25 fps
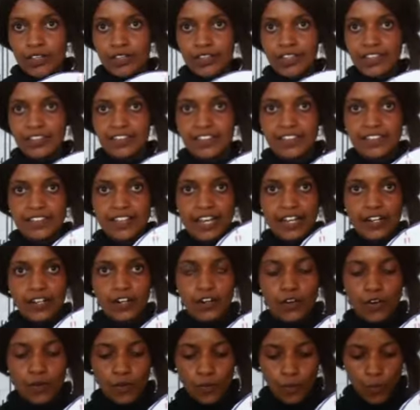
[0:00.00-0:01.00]
This is a
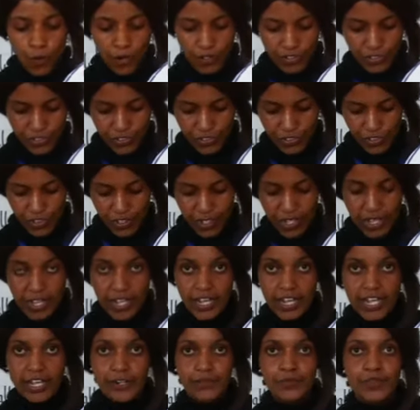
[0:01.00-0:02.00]
clock watch.
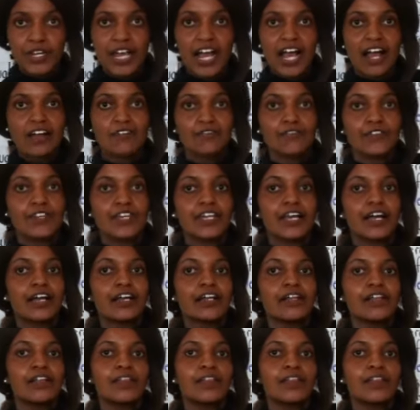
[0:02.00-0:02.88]
And we have here,